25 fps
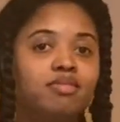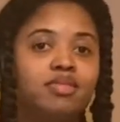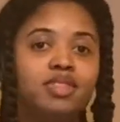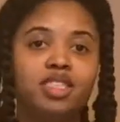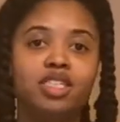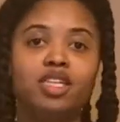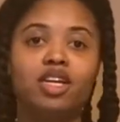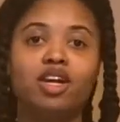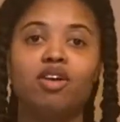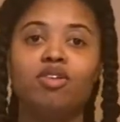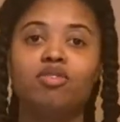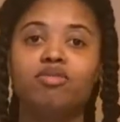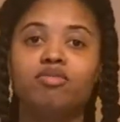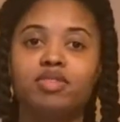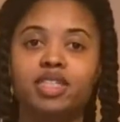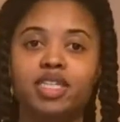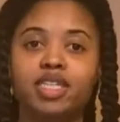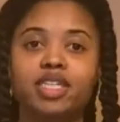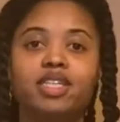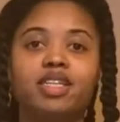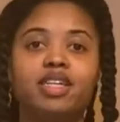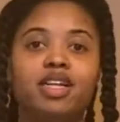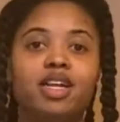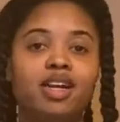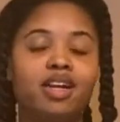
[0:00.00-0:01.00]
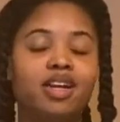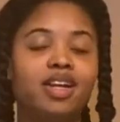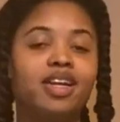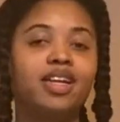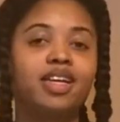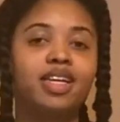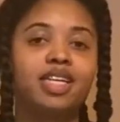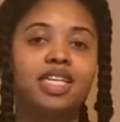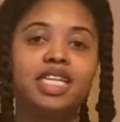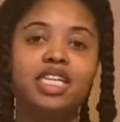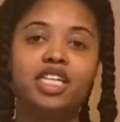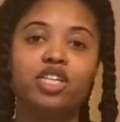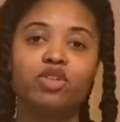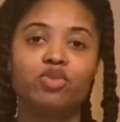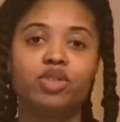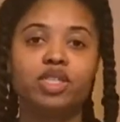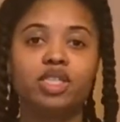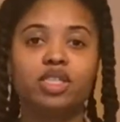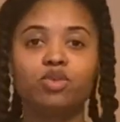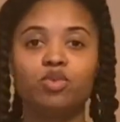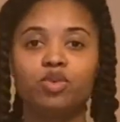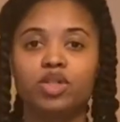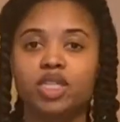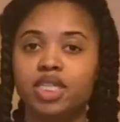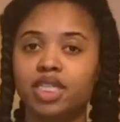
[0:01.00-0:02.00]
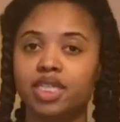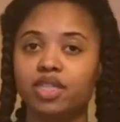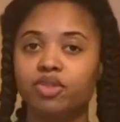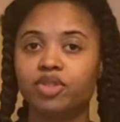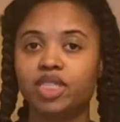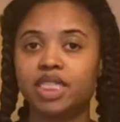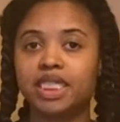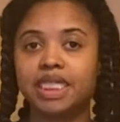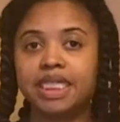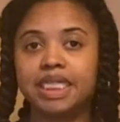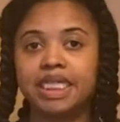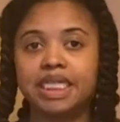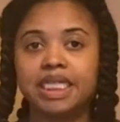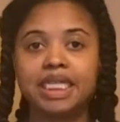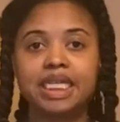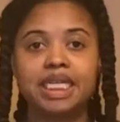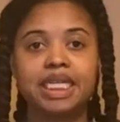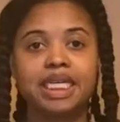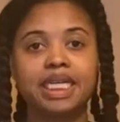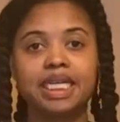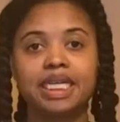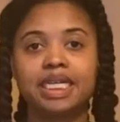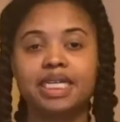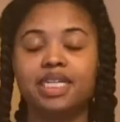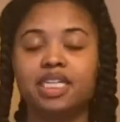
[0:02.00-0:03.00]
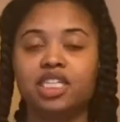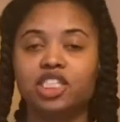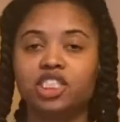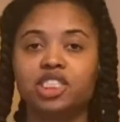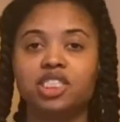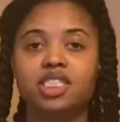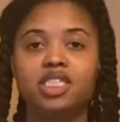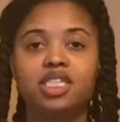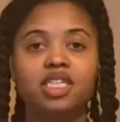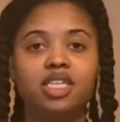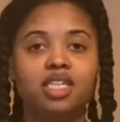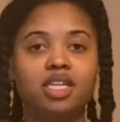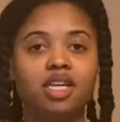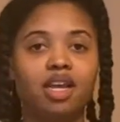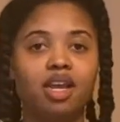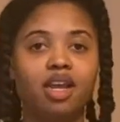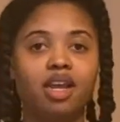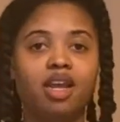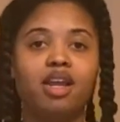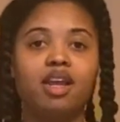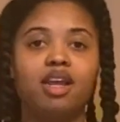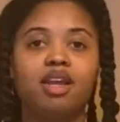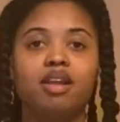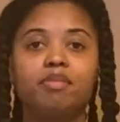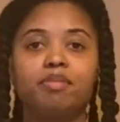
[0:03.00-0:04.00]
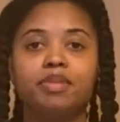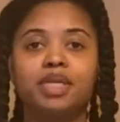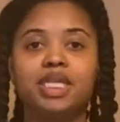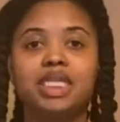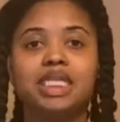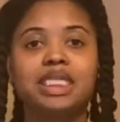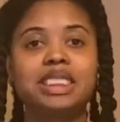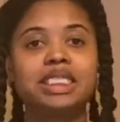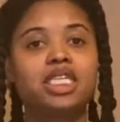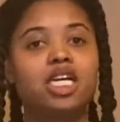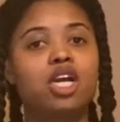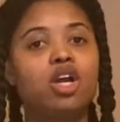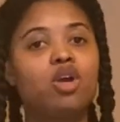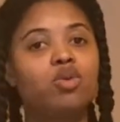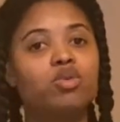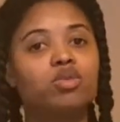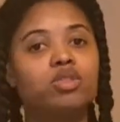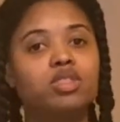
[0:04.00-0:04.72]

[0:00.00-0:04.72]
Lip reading: you know, get in there and clean it really good and condition it and be good to go.